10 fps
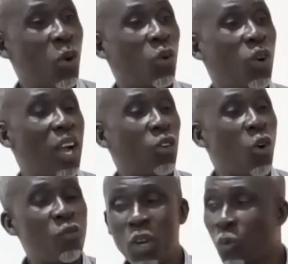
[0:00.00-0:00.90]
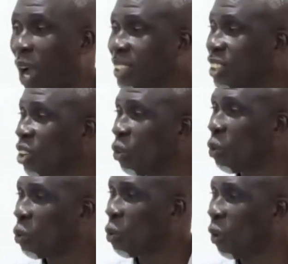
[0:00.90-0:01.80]
Uh, Kofi Koranteng or
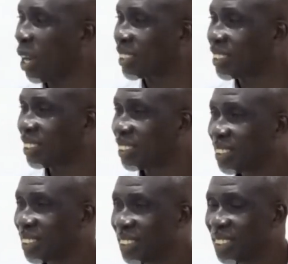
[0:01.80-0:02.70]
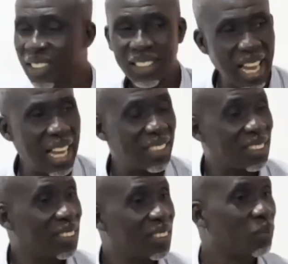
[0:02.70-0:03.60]
Kofi Kwatin.
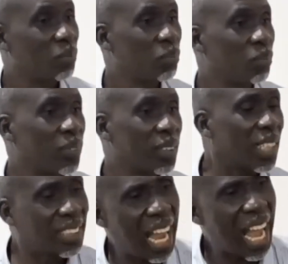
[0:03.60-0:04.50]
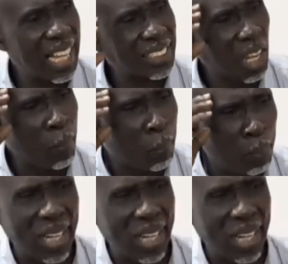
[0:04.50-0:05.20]
Yes. This guy has some